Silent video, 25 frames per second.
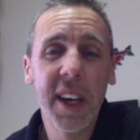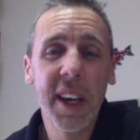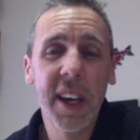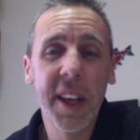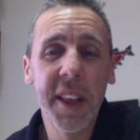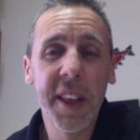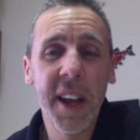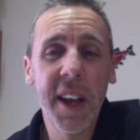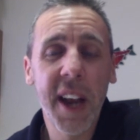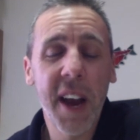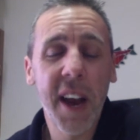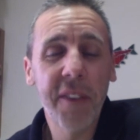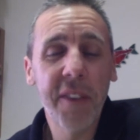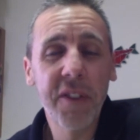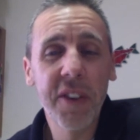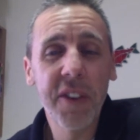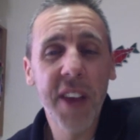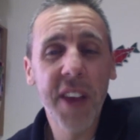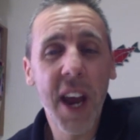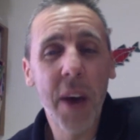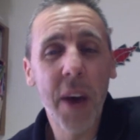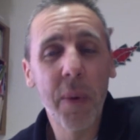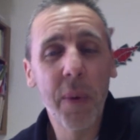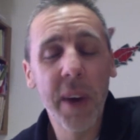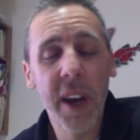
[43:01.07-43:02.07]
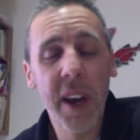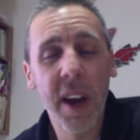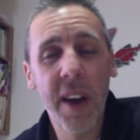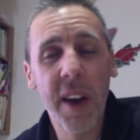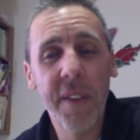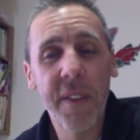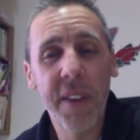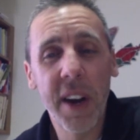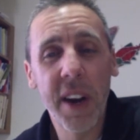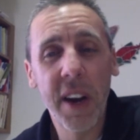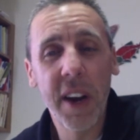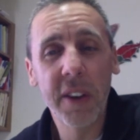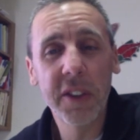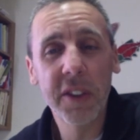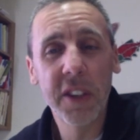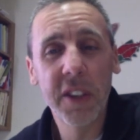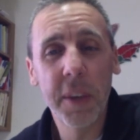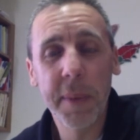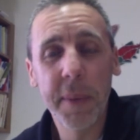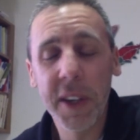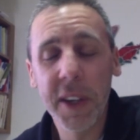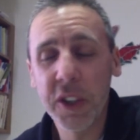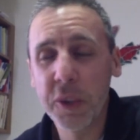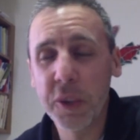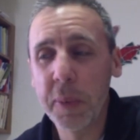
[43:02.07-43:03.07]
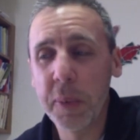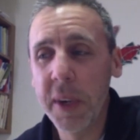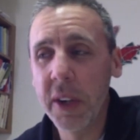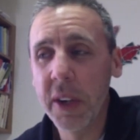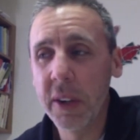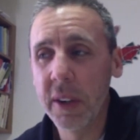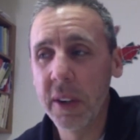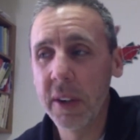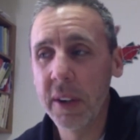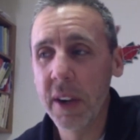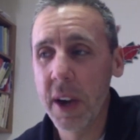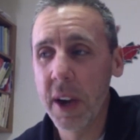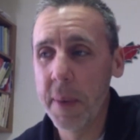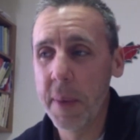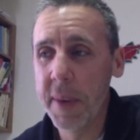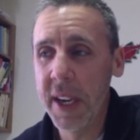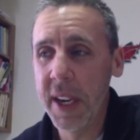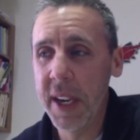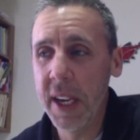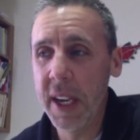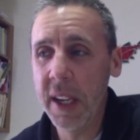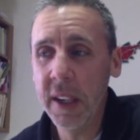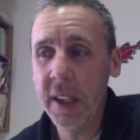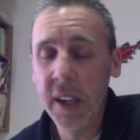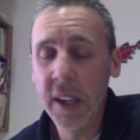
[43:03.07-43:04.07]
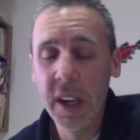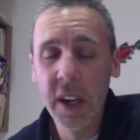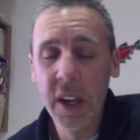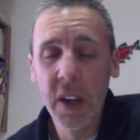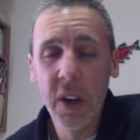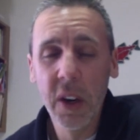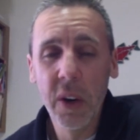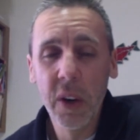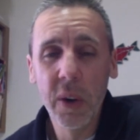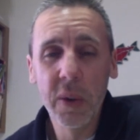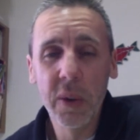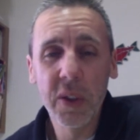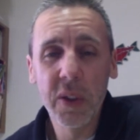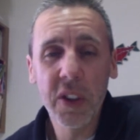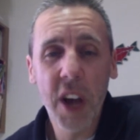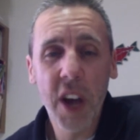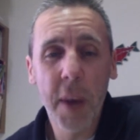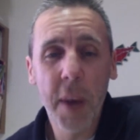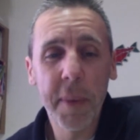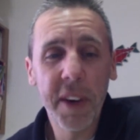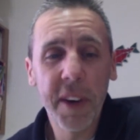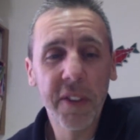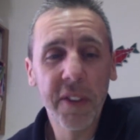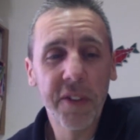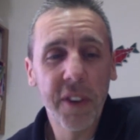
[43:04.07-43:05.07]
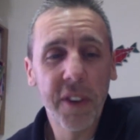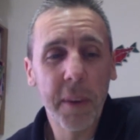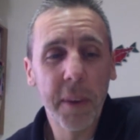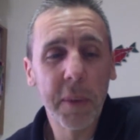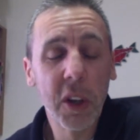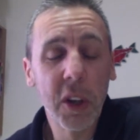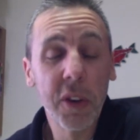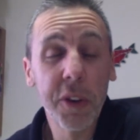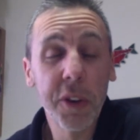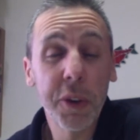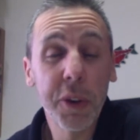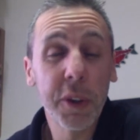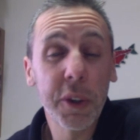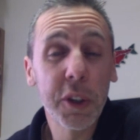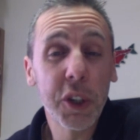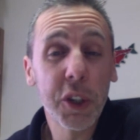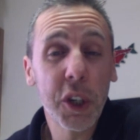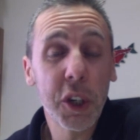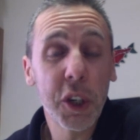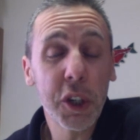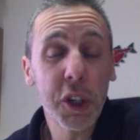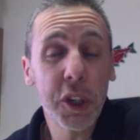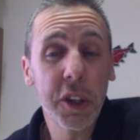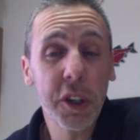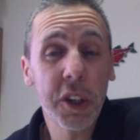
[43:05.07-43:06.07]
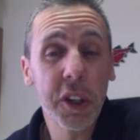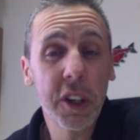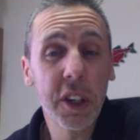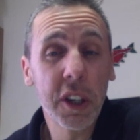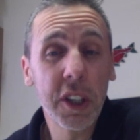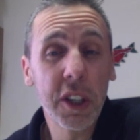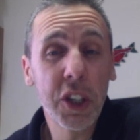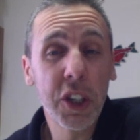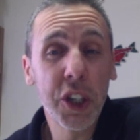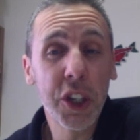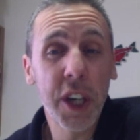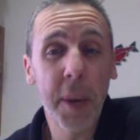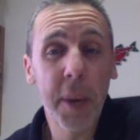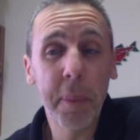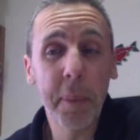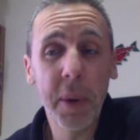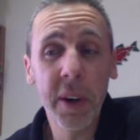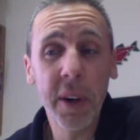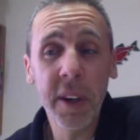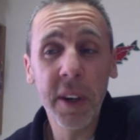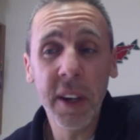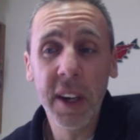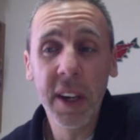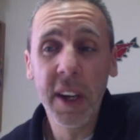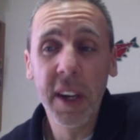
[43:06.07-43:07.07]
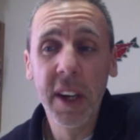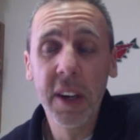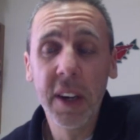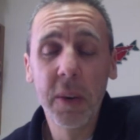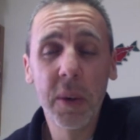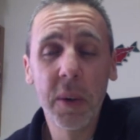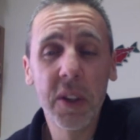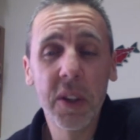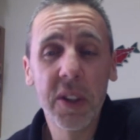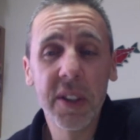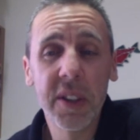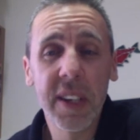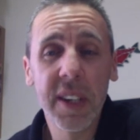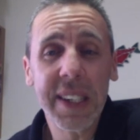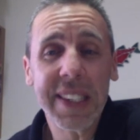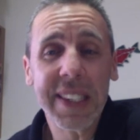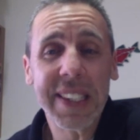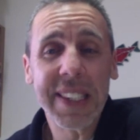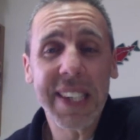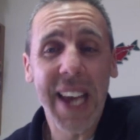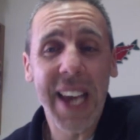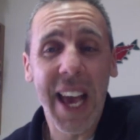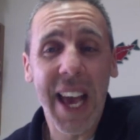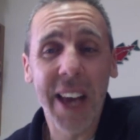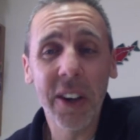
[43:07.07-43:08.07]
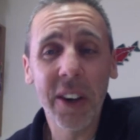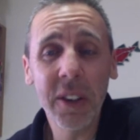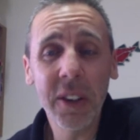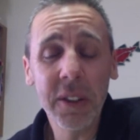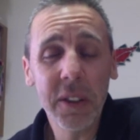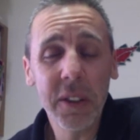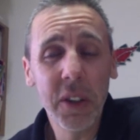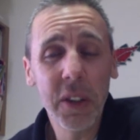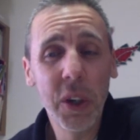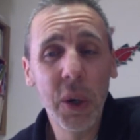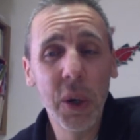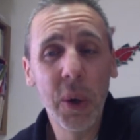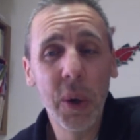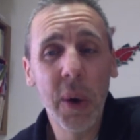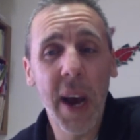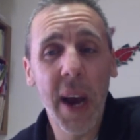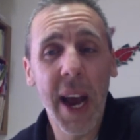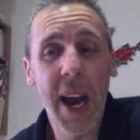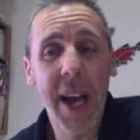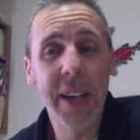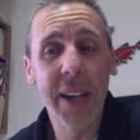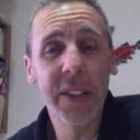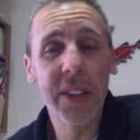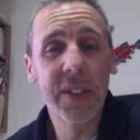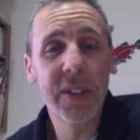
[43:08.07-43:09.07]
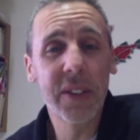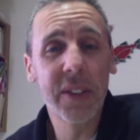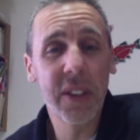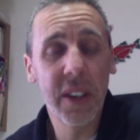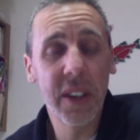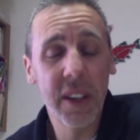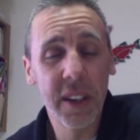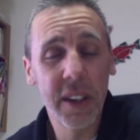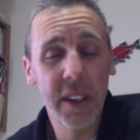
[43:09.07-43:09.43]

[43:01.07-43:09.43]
And then after that, we have an LCMS speaker coming in who's coming from the Lutheran Church of the Good Shepherd, which is in Seattle, who has